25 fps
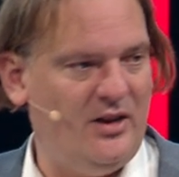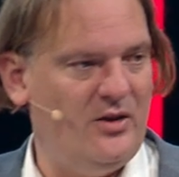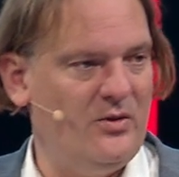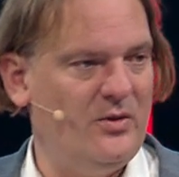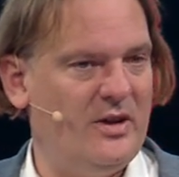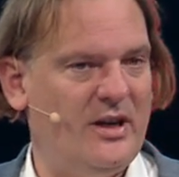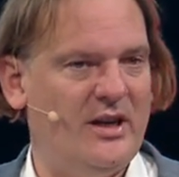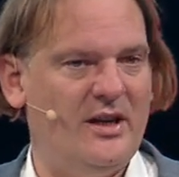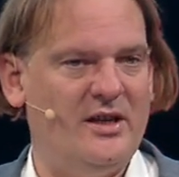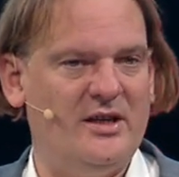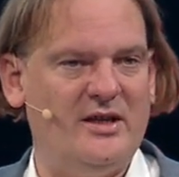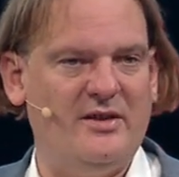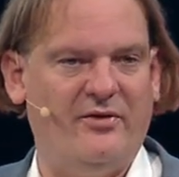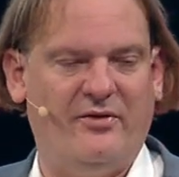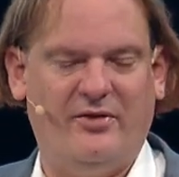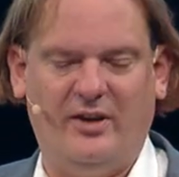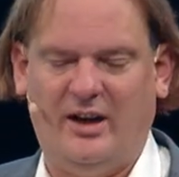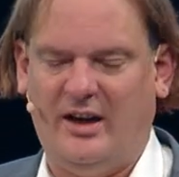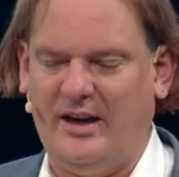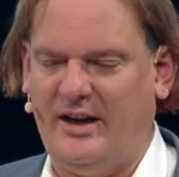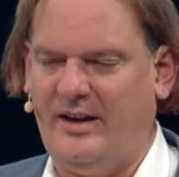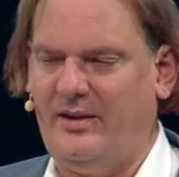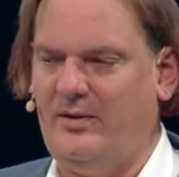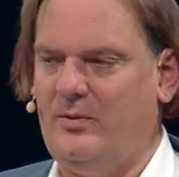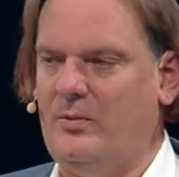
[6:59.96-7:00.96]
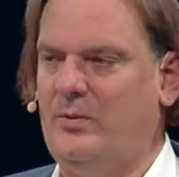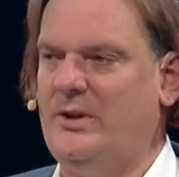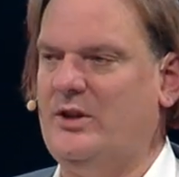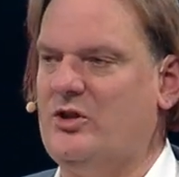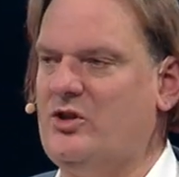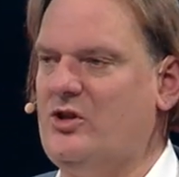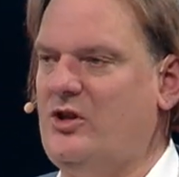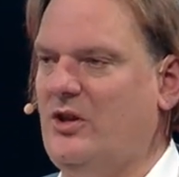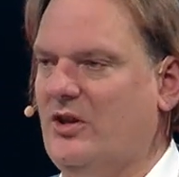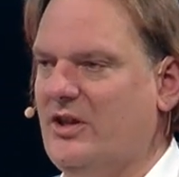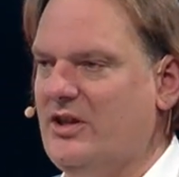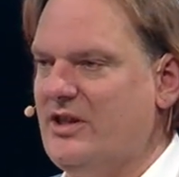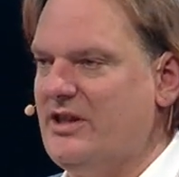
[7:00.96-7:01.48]
you can define
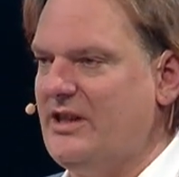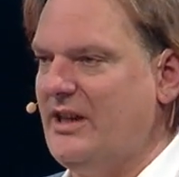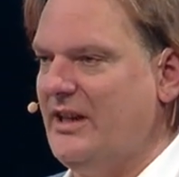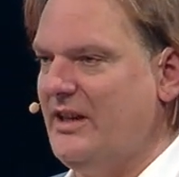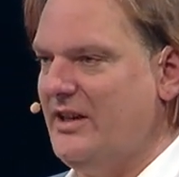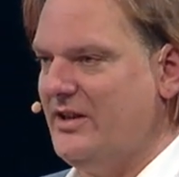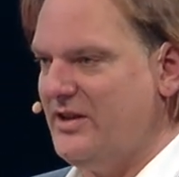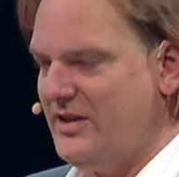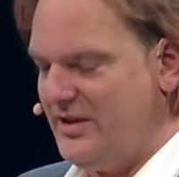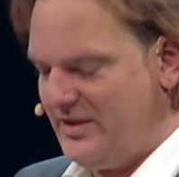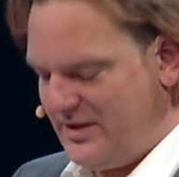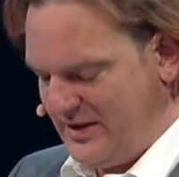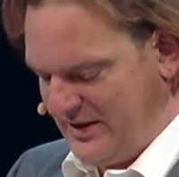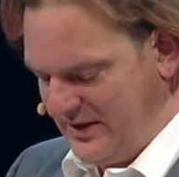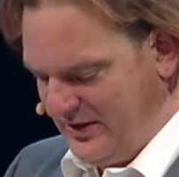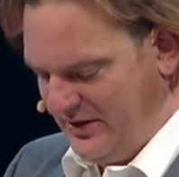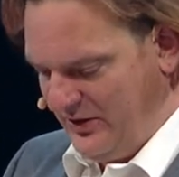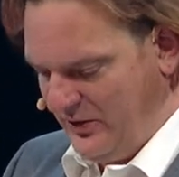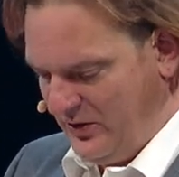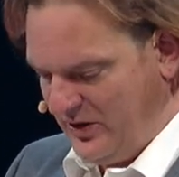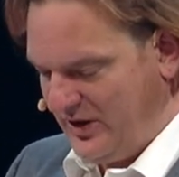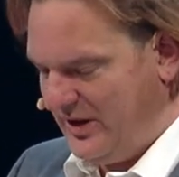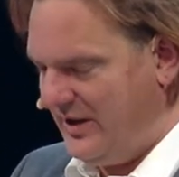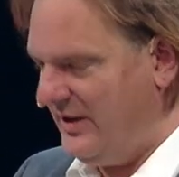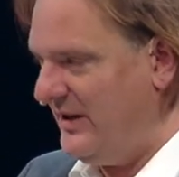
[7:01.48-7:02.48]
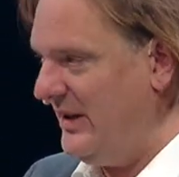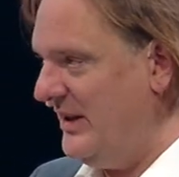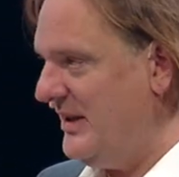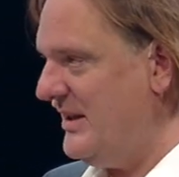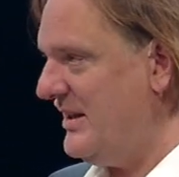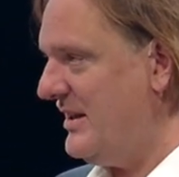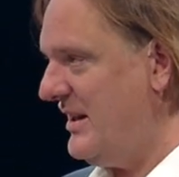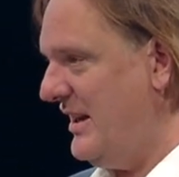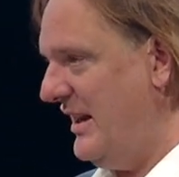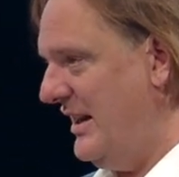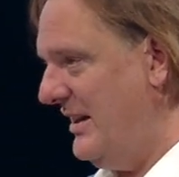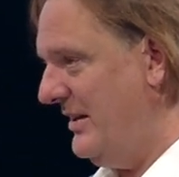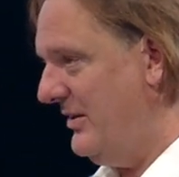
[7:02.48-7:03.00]
which content your
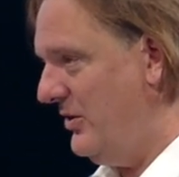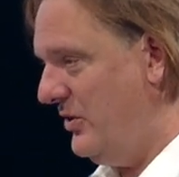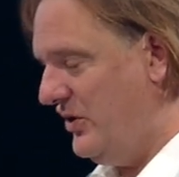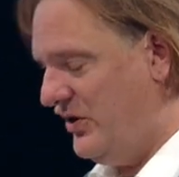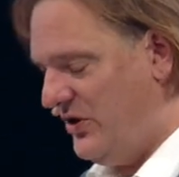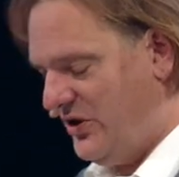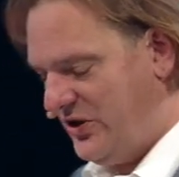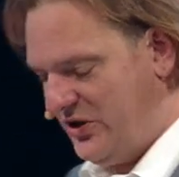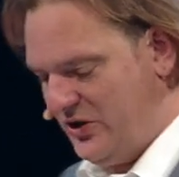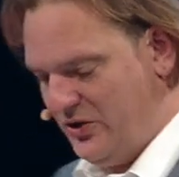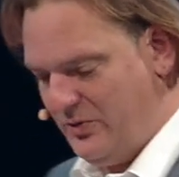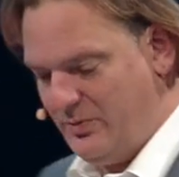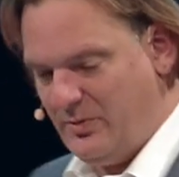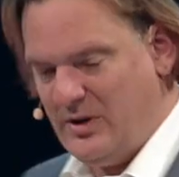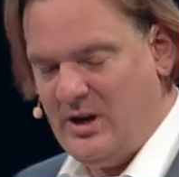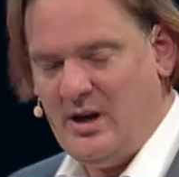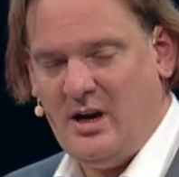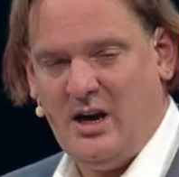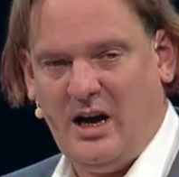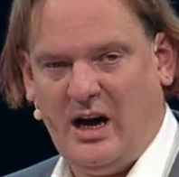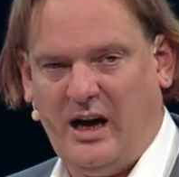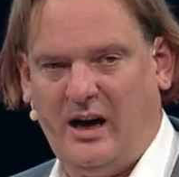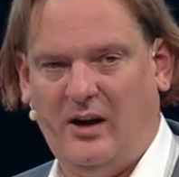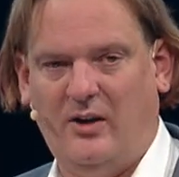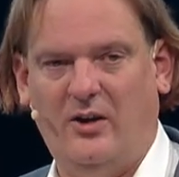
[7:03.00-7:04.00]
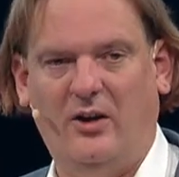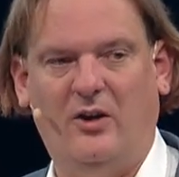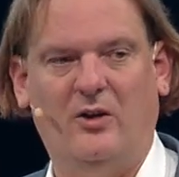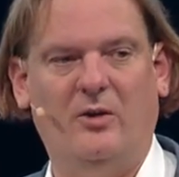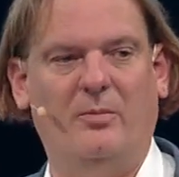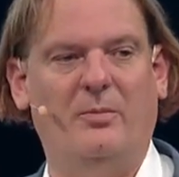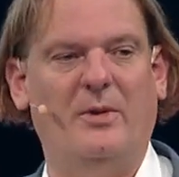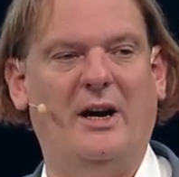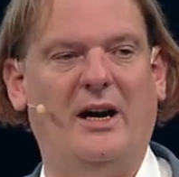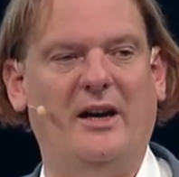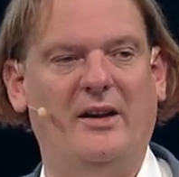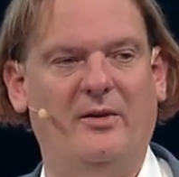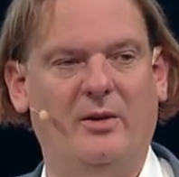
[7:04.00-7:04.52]
kids can consume, how
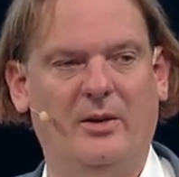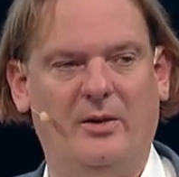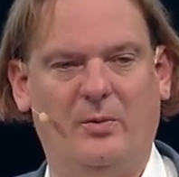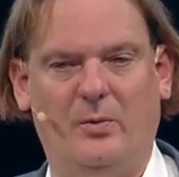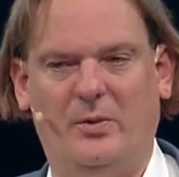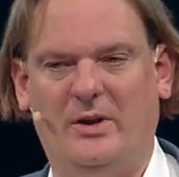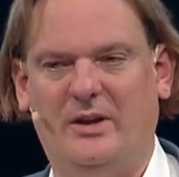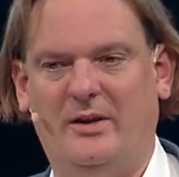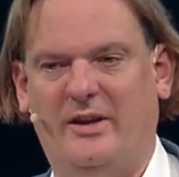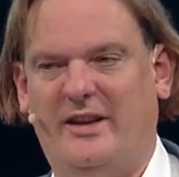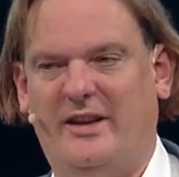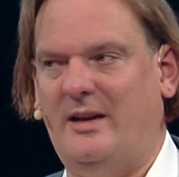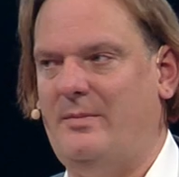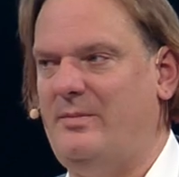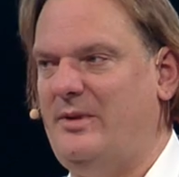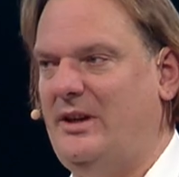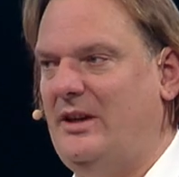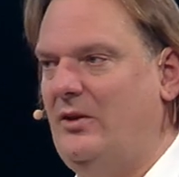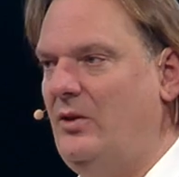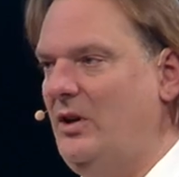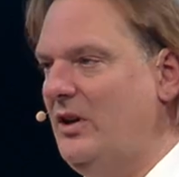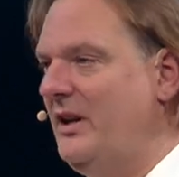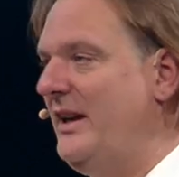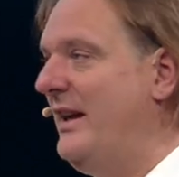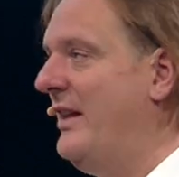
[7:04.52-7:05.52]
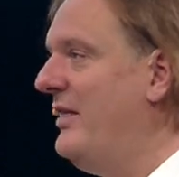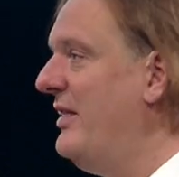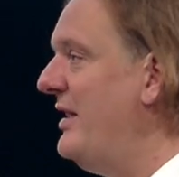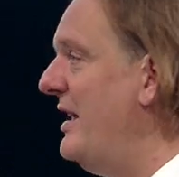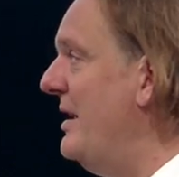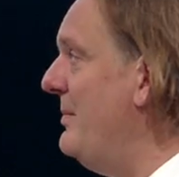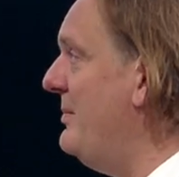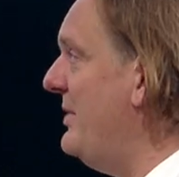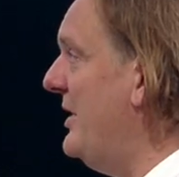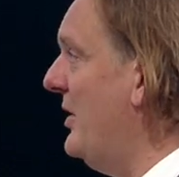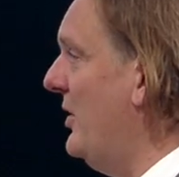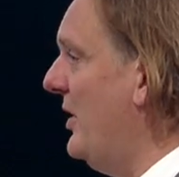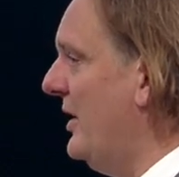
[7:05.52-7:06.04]
long will be or can
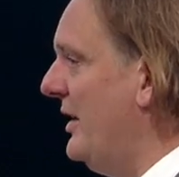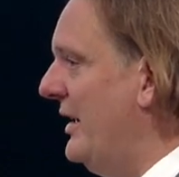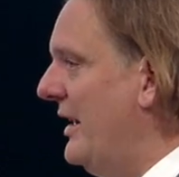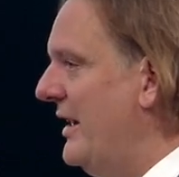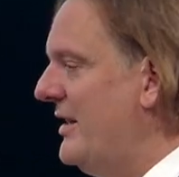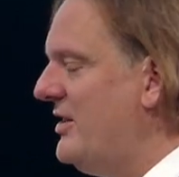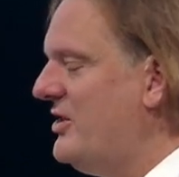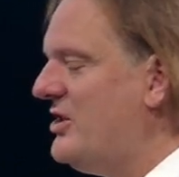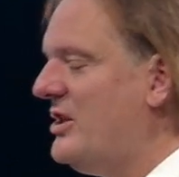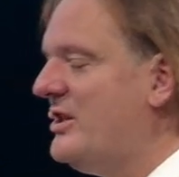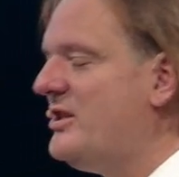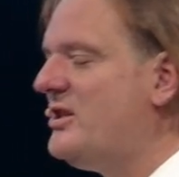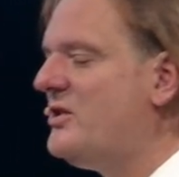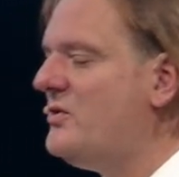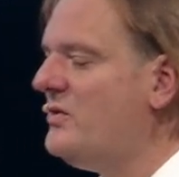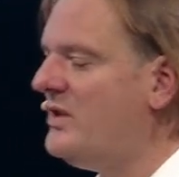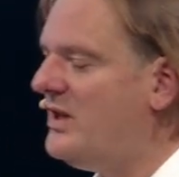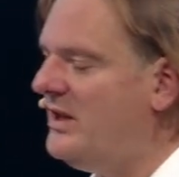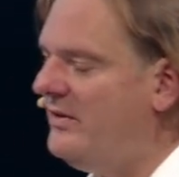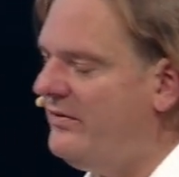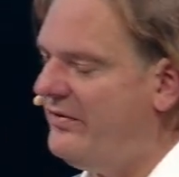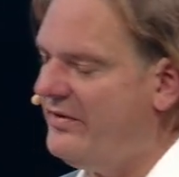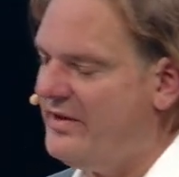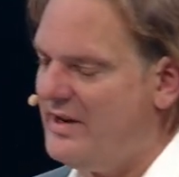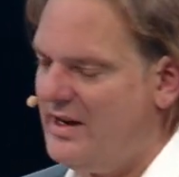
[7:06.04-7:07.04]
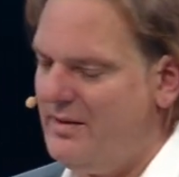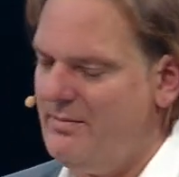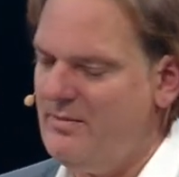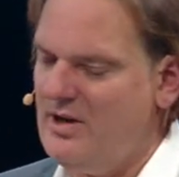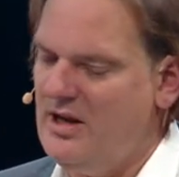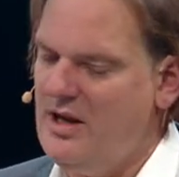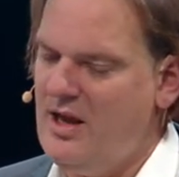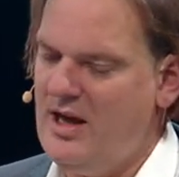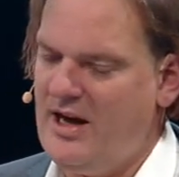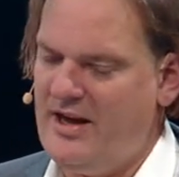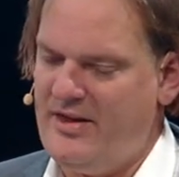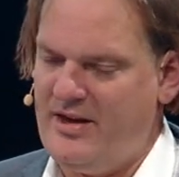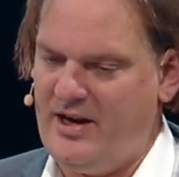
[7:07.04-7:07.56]
they be online, just to give them
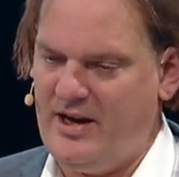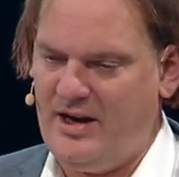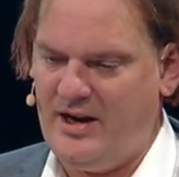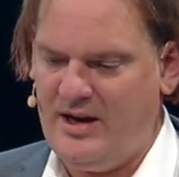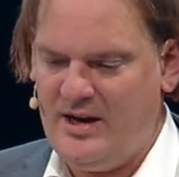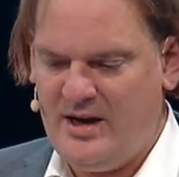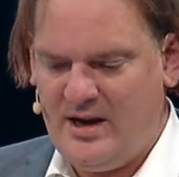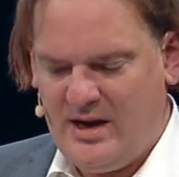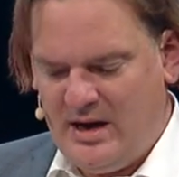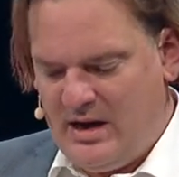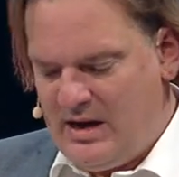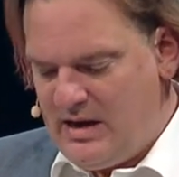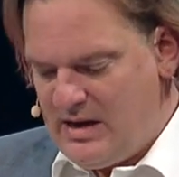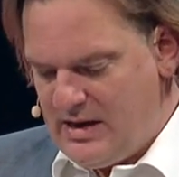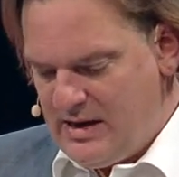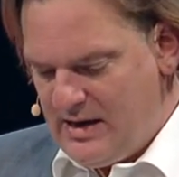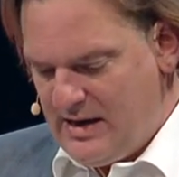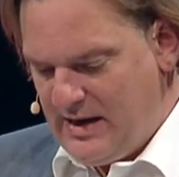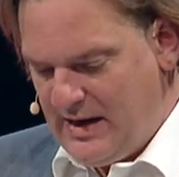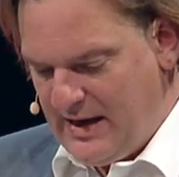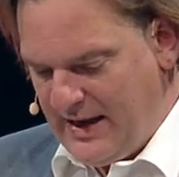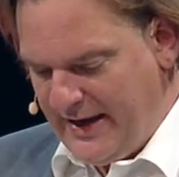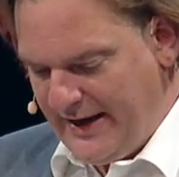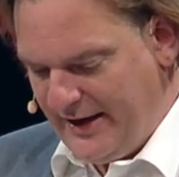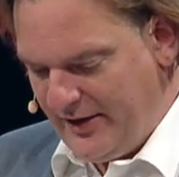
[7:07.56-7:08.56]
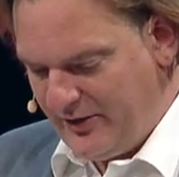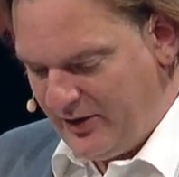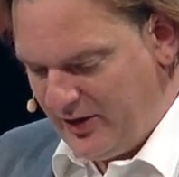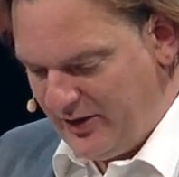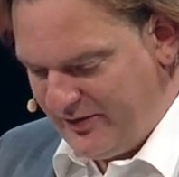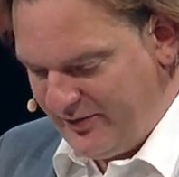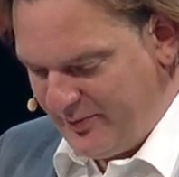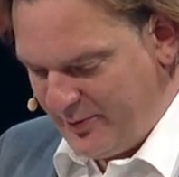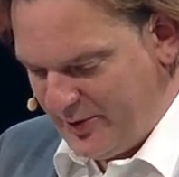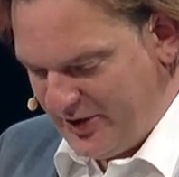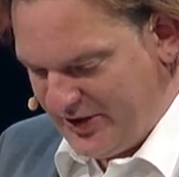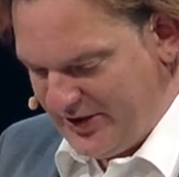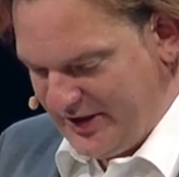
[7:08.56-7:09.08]
another layer
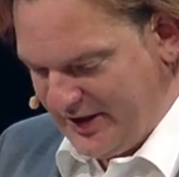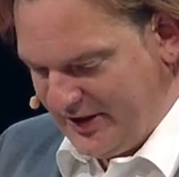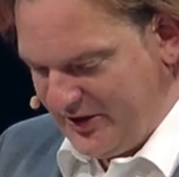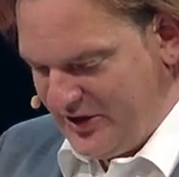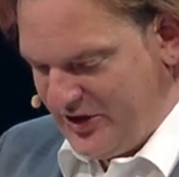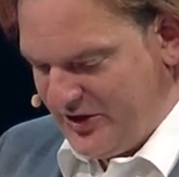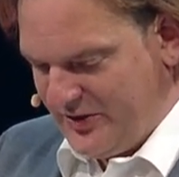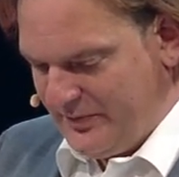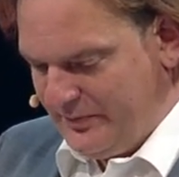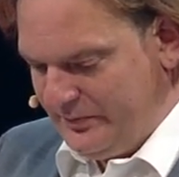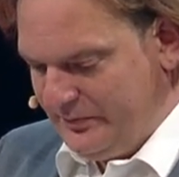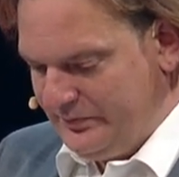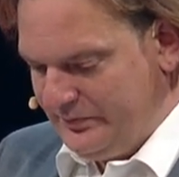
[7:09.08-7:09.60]
of protection.